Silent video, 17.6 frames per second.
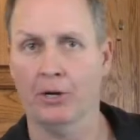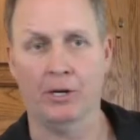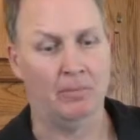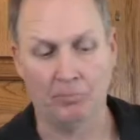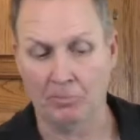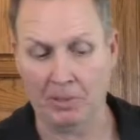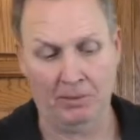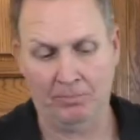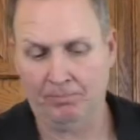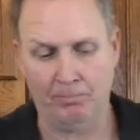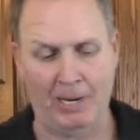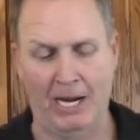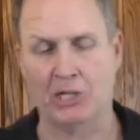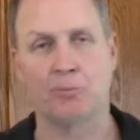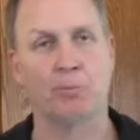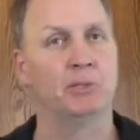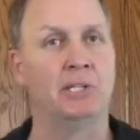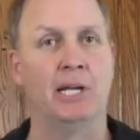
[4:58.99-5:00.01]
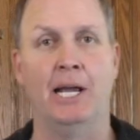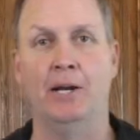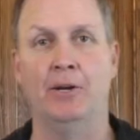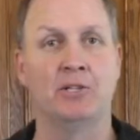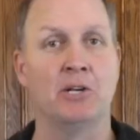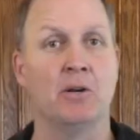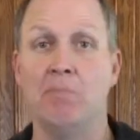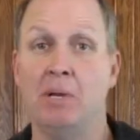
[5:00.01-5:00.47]
I mean, mashed potatoes
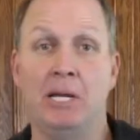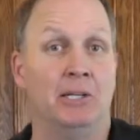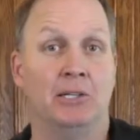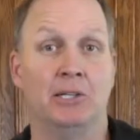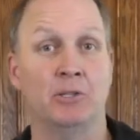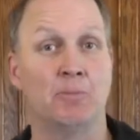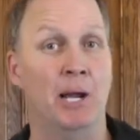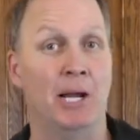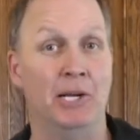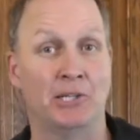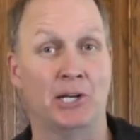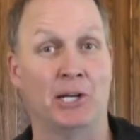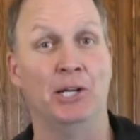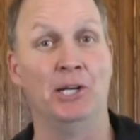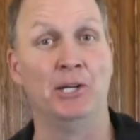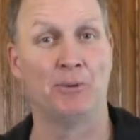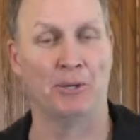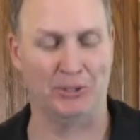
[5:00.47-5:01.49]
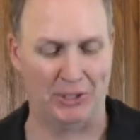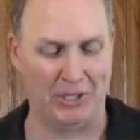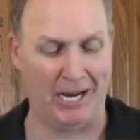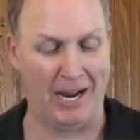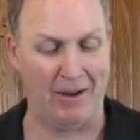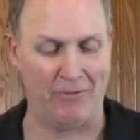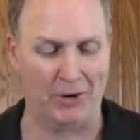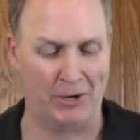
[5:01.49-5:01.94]
and meat is basically what you
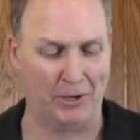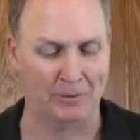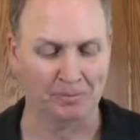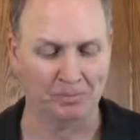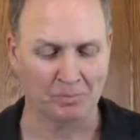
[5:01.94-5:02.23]
have here.